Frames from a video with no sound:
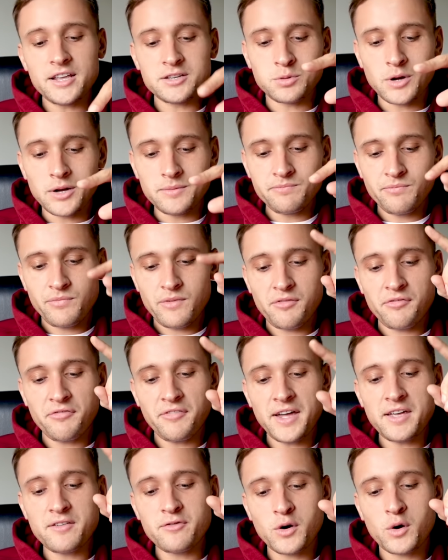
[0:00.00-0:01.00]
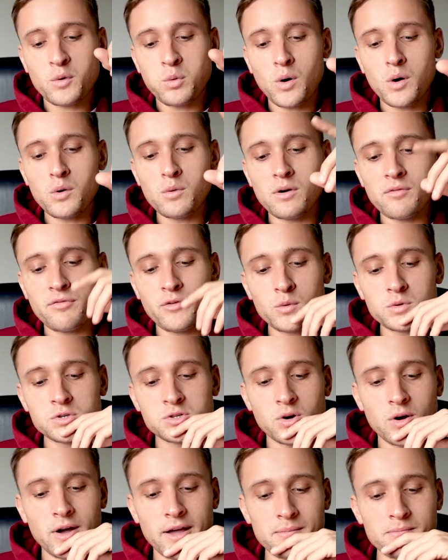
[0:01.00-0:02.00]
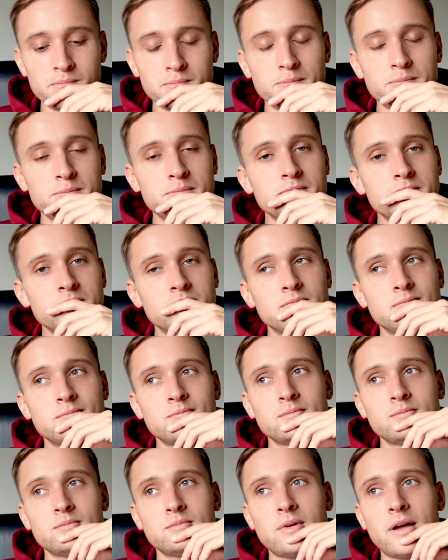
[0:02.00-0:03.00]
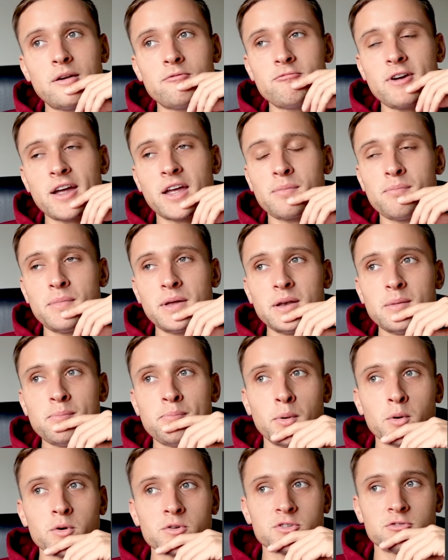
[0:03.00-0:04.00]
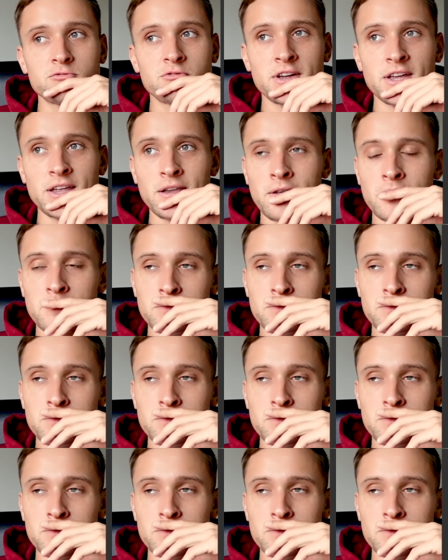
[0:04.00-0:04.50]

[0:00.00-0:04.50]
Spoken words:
this one. Favourite quote of all time and recommended book to read.